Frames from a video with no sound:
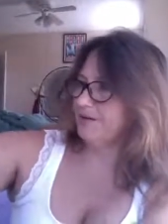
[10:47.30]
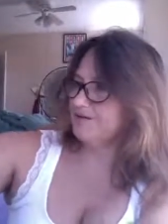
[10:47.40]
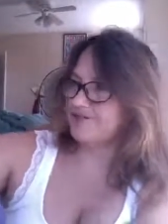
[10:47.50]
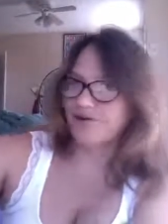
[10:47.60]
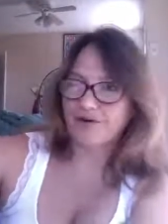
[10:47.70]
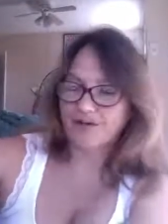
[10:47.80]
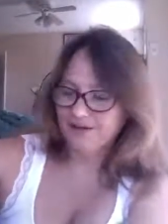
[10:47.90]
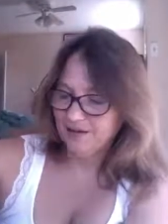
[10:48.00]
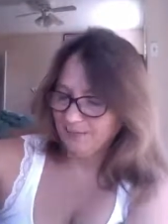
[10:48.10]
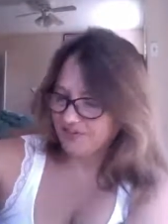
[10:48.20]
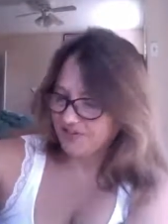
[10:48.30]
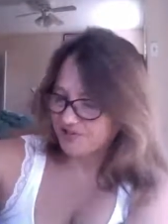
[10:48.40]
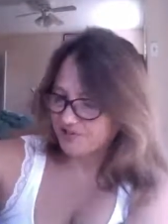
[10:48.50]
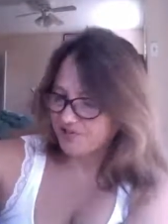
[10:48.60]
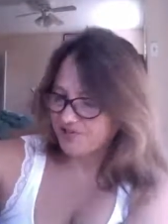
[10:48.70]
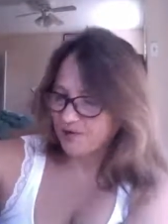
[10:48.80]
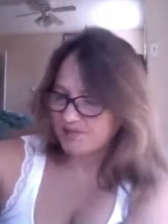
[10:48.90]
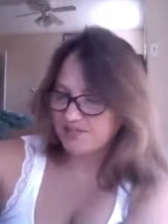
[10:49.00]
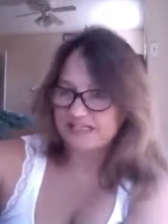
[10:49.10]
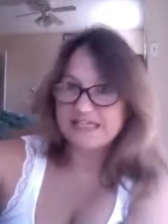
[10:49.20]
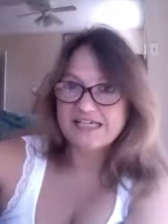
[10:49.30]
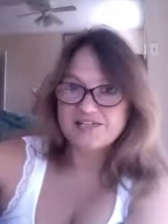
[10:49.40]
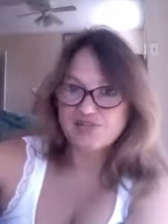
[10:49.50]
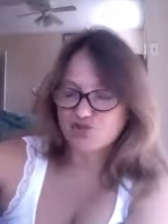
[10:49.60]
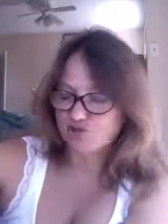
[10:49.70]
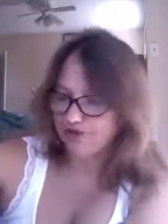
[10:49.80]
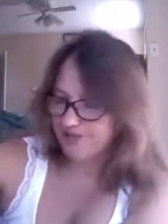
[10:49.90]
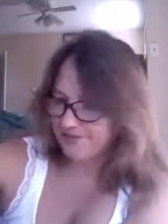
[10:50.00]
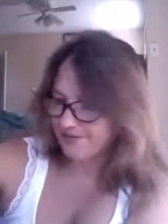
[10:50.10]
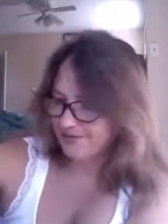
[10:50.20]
Sorry. But this one's called Sleazy Street.